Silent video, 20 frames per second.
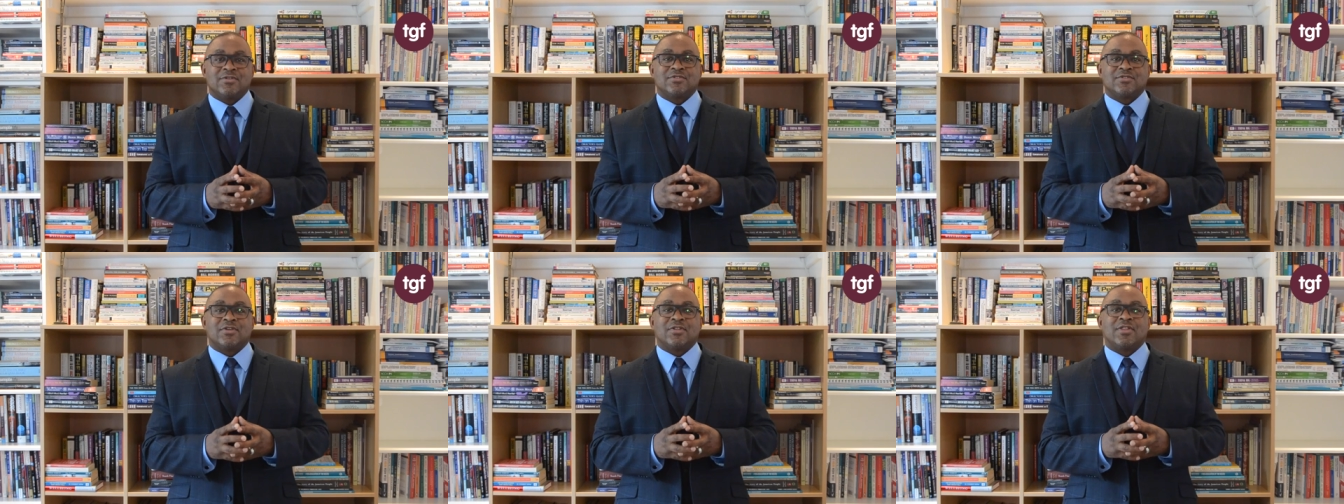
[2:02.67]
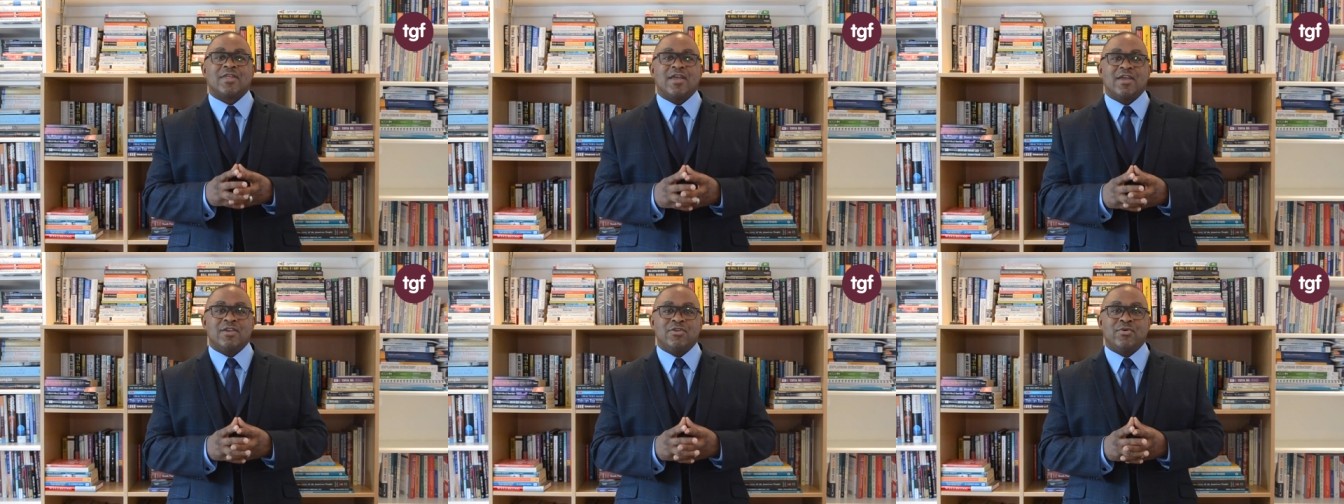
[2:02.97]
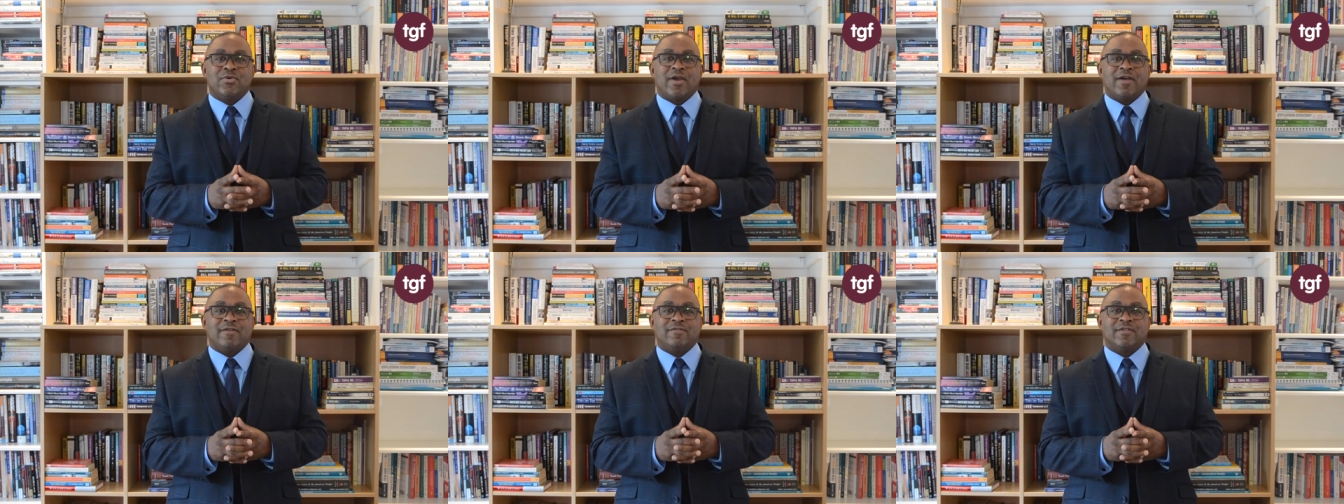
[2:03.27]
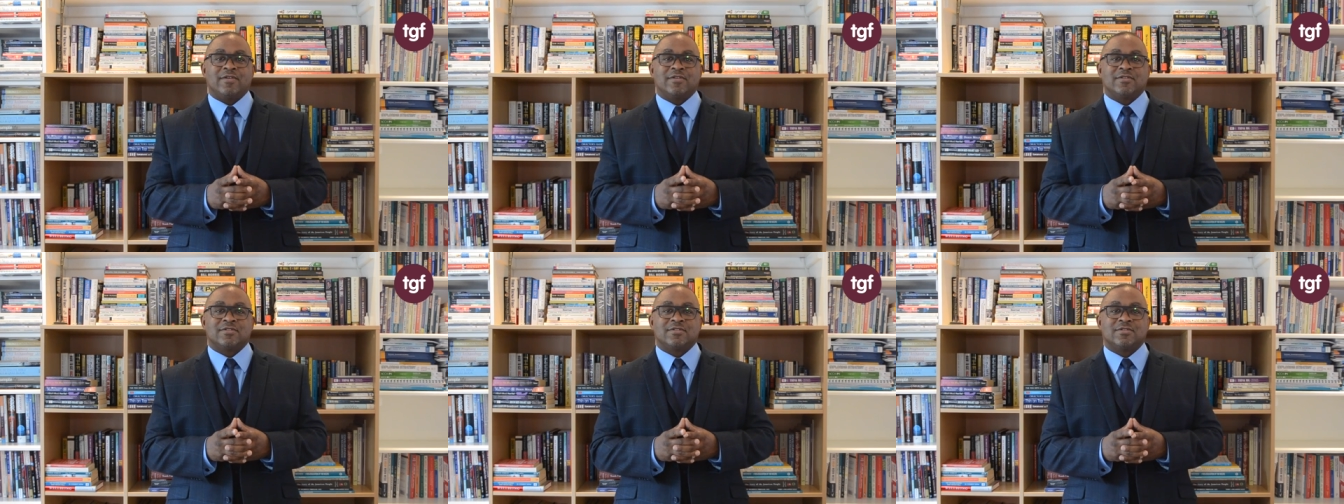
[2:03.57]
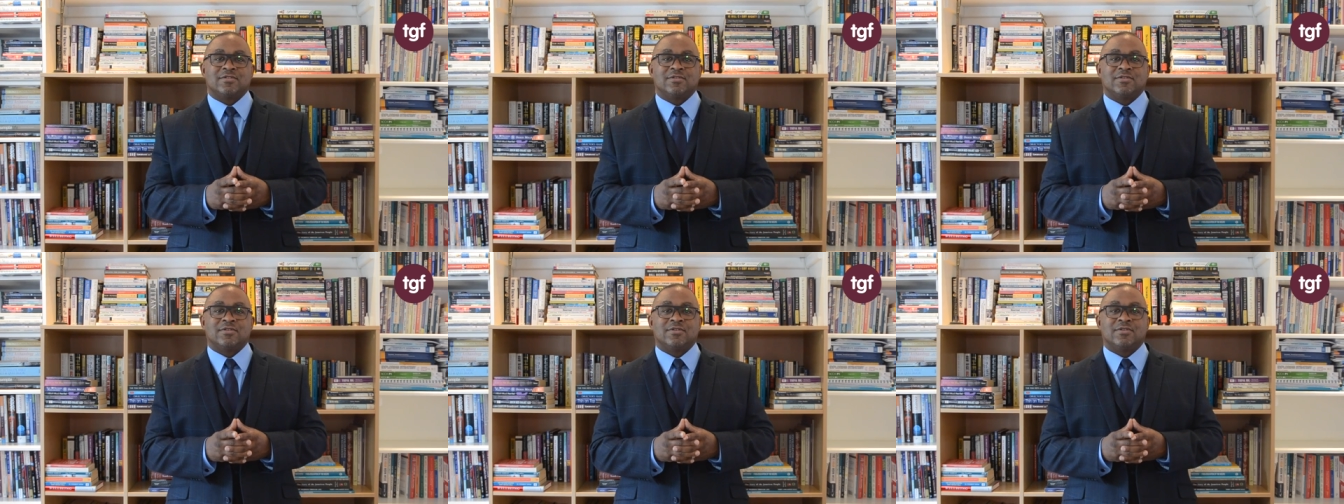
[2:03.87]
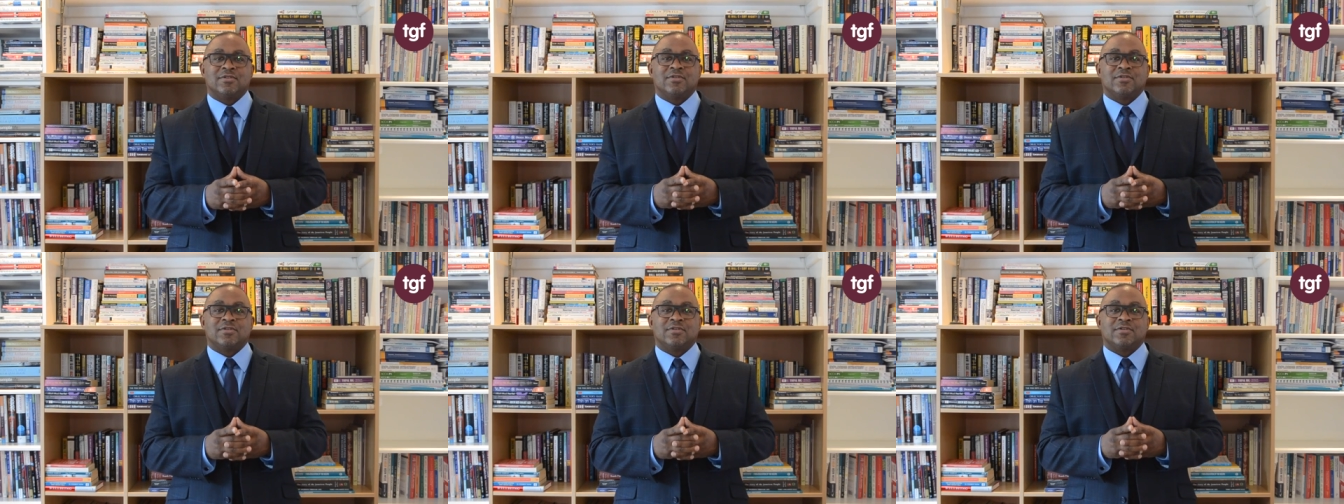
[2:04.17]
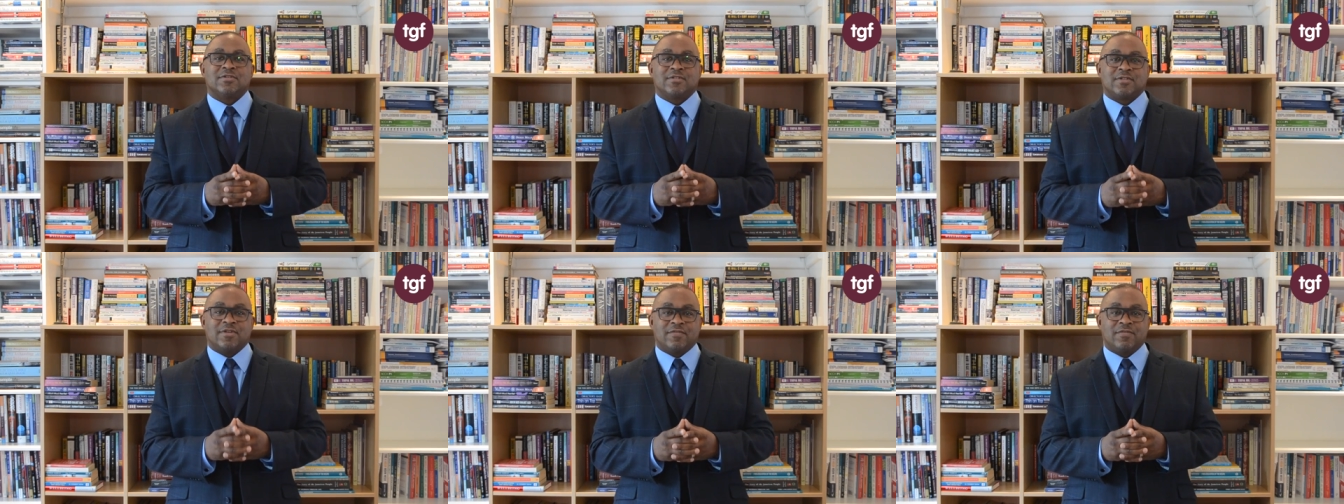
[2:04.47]
So there you have it,
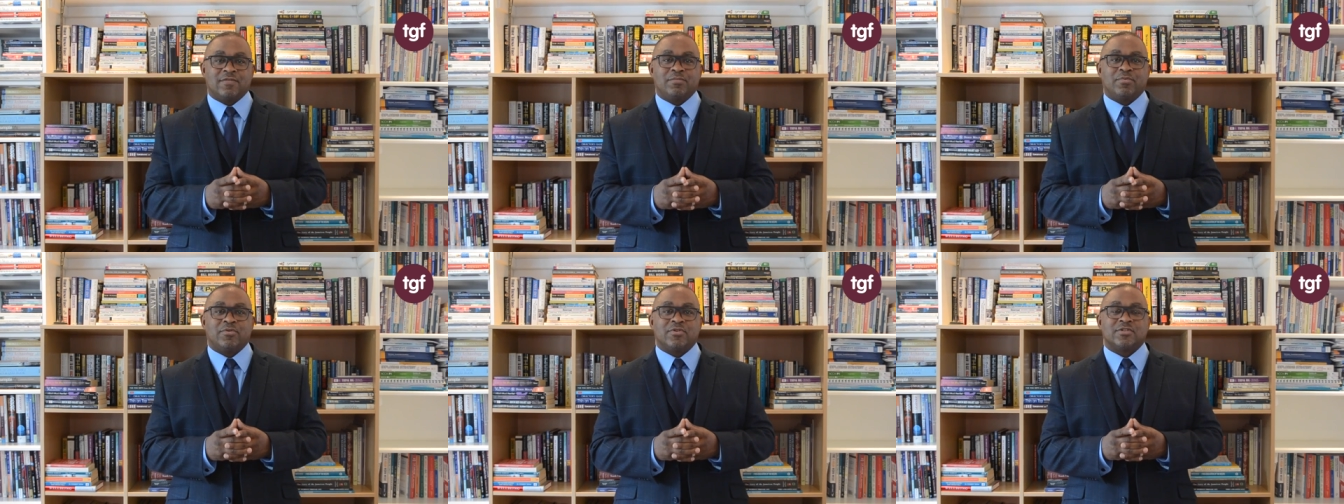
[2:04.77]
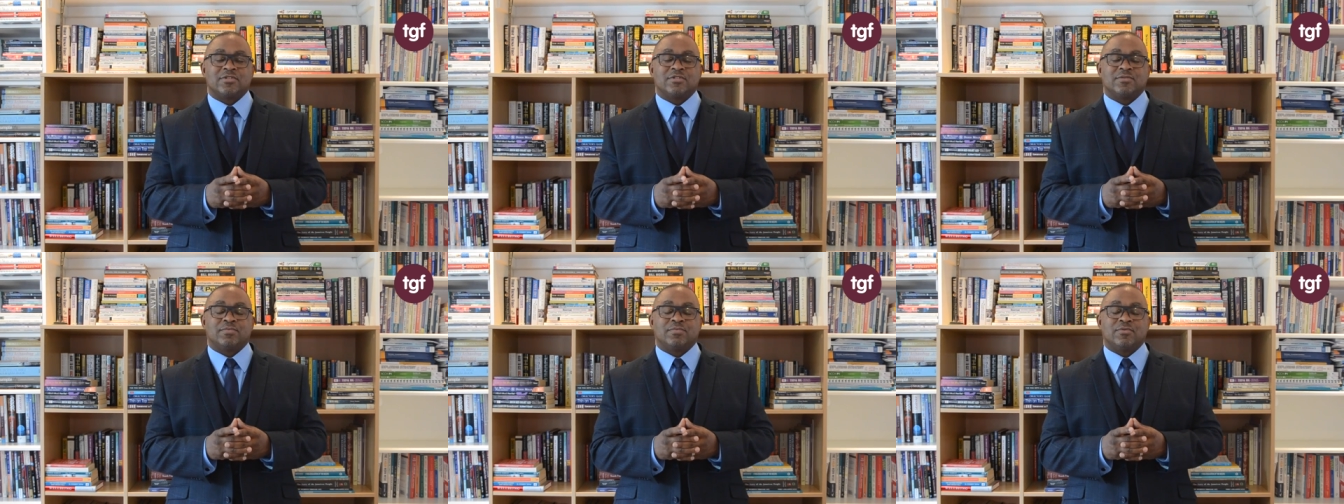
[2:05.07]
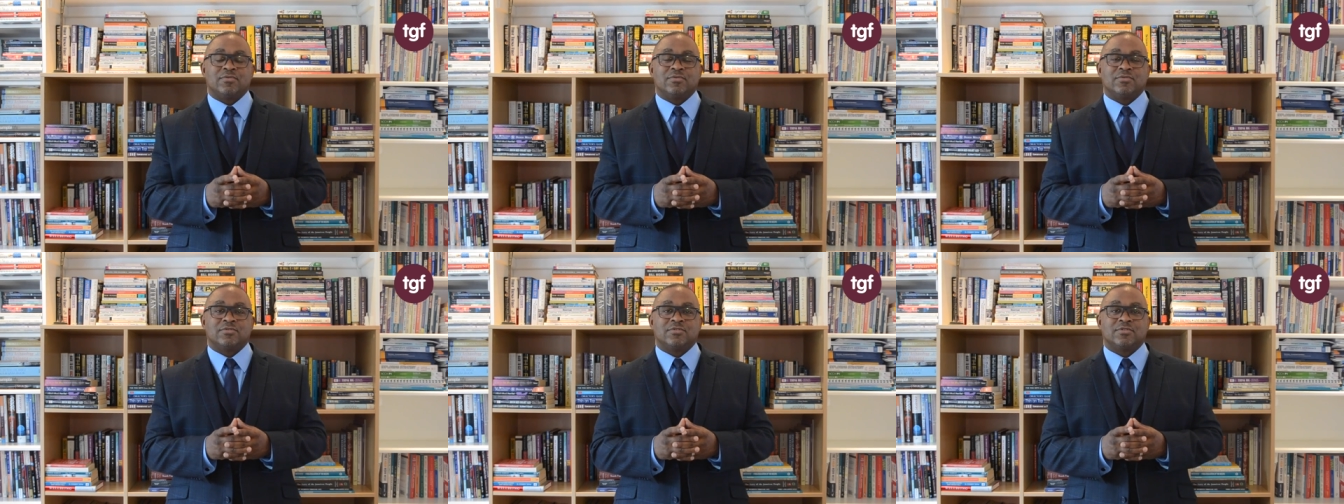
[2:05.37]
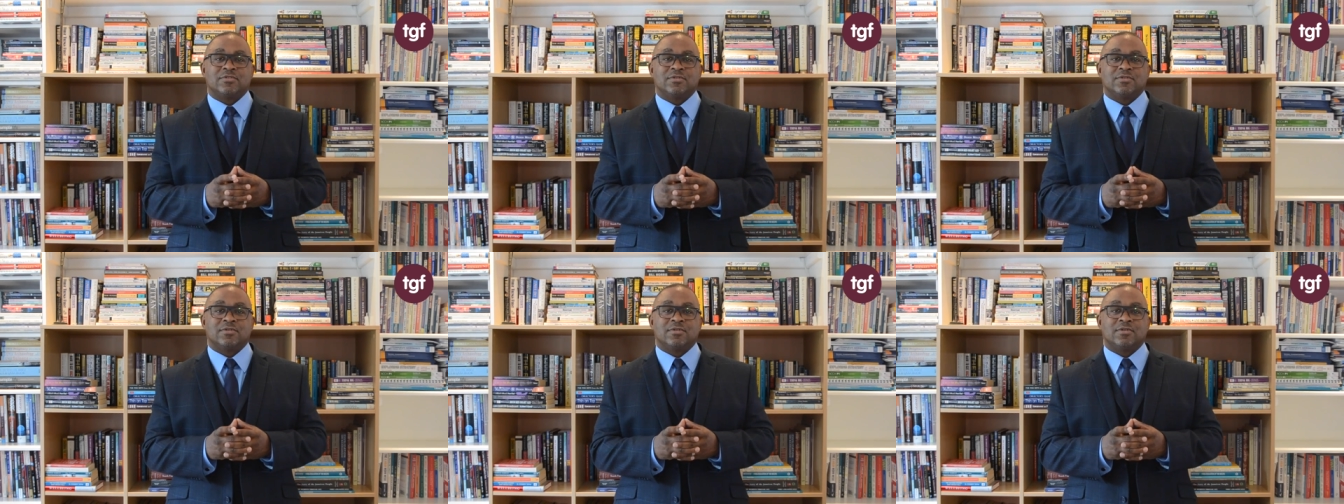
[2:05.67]
seven principles